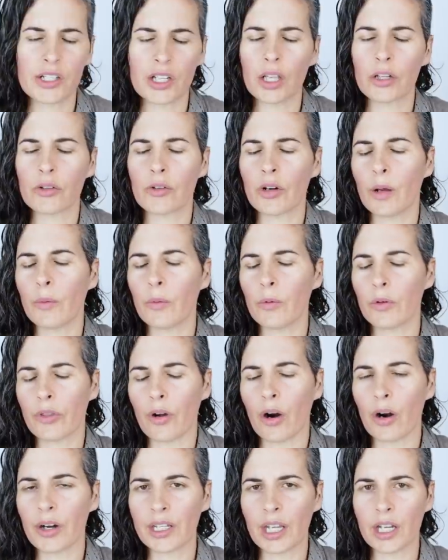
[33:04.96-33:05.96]
angelic realm
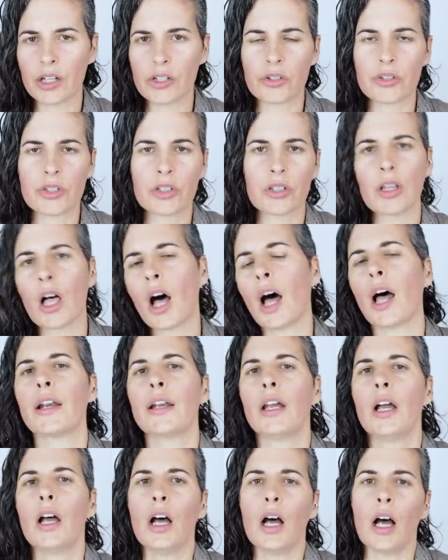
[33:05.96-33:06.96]
with archangels a
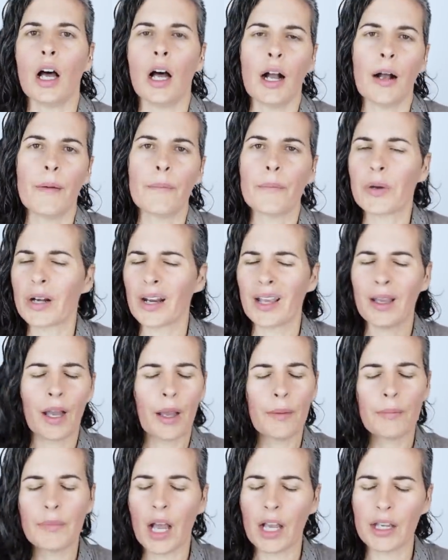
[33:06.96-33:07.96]
lot, um, but
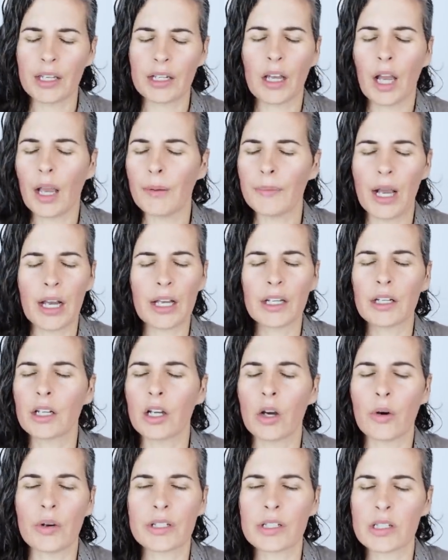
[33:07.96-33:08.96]
I, I'm not going to, I'm not going
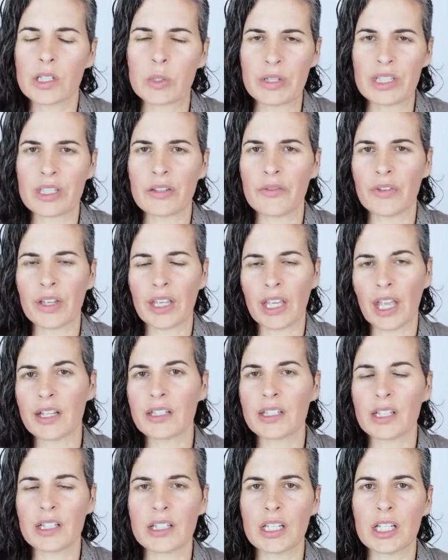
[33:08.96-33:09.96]
to go into specific
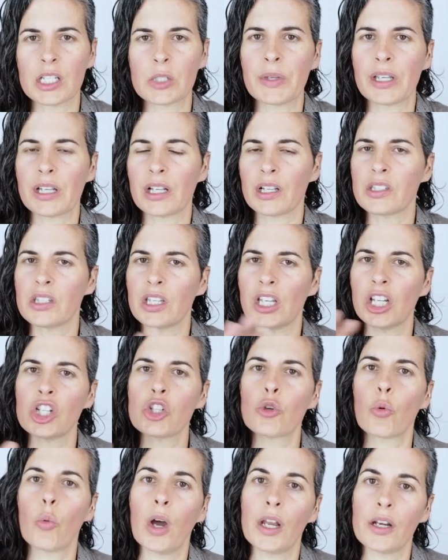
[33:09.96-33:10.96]
entities because
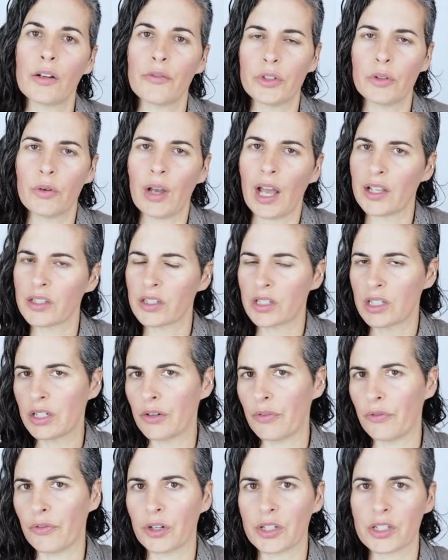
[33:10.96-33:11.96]
each one of you has
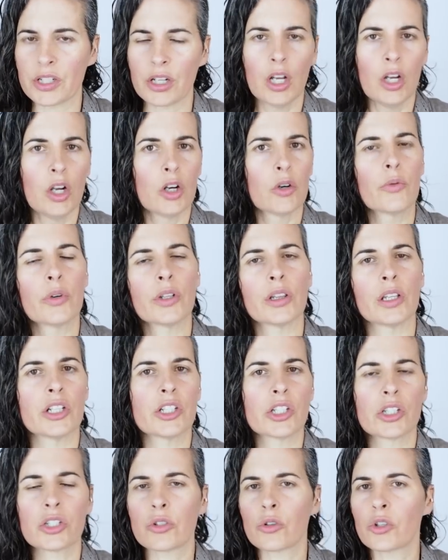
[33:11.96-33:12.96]
different
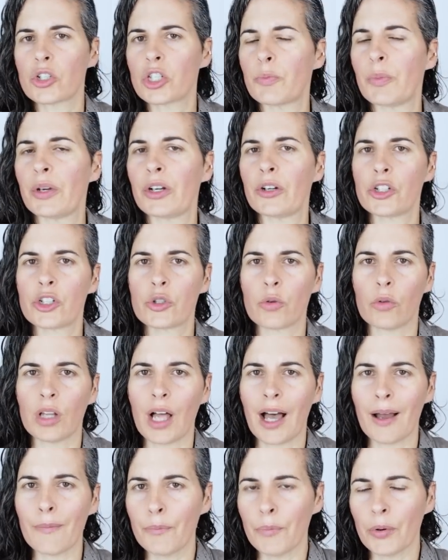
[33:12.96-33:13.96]
religious or
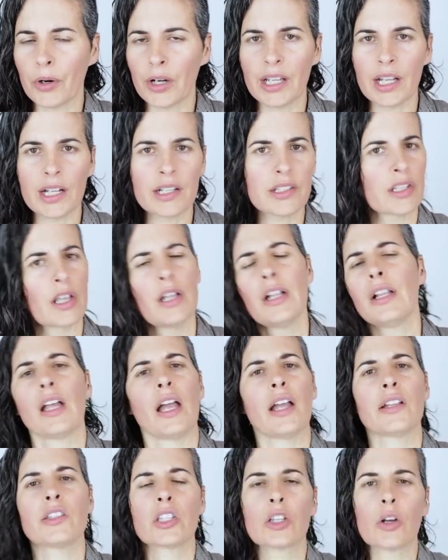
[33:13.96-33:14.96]
spiritual upbringings,
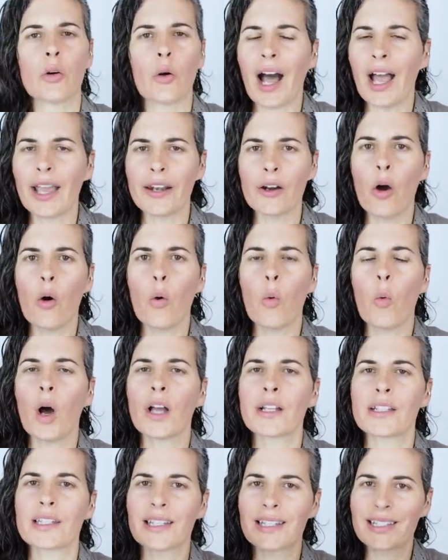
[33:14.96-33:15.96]
and so I don't
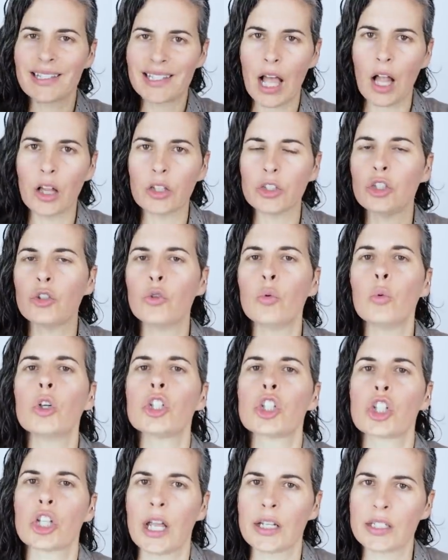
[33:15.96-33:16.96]
want to tell you
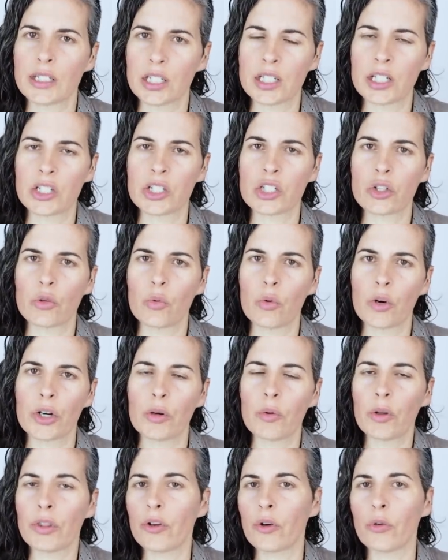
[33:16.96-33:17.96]
which entities to
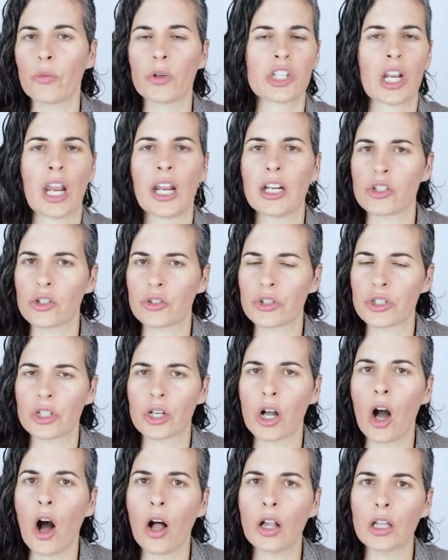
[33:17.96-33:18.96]
work with or which angels
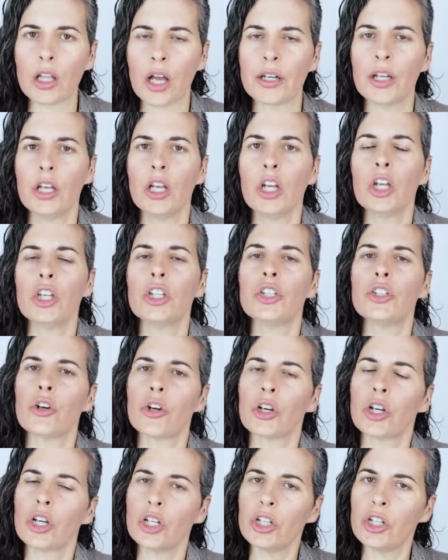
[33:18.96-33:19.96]
to call on.
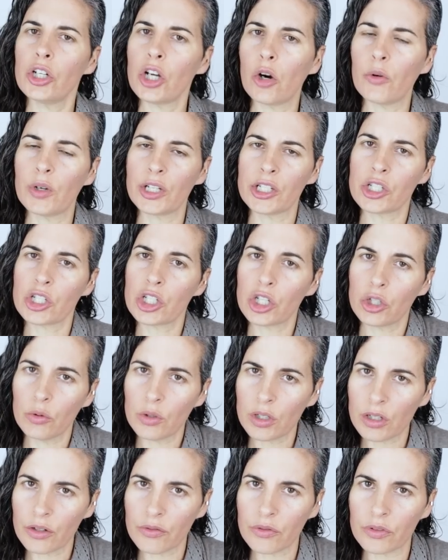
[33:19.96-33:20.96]
You're going to know
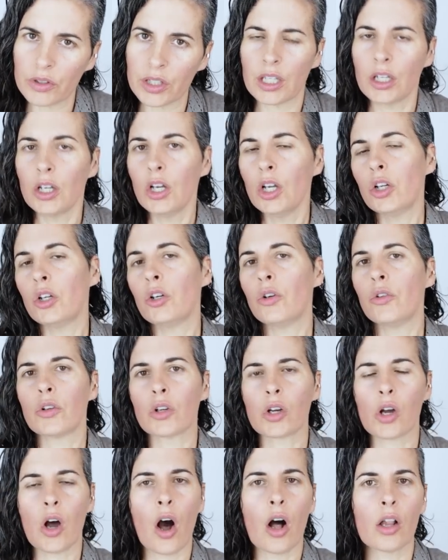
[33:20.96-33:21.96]
intuitively who
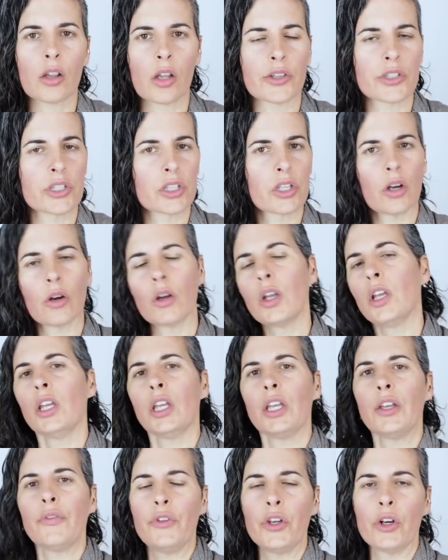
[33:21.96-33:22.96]
to call on. So
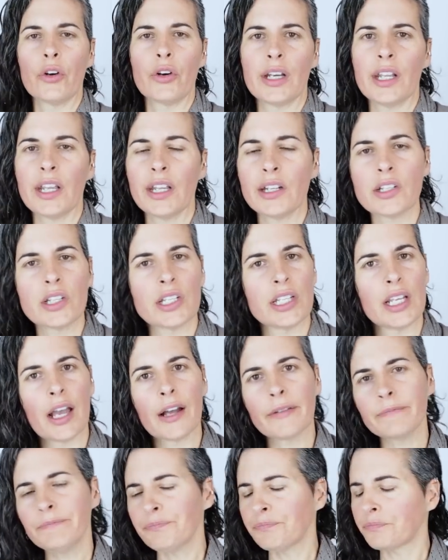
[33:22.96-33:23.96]
if you're in
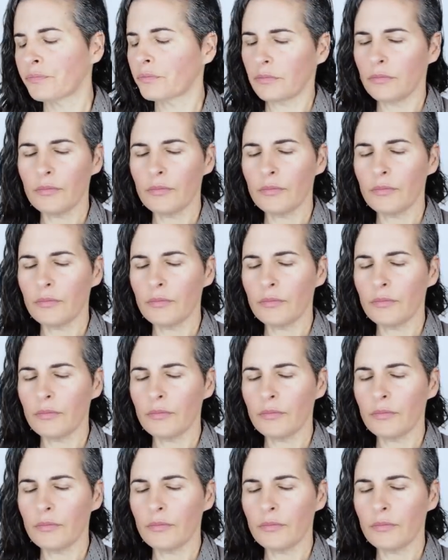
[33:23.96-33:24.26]
India,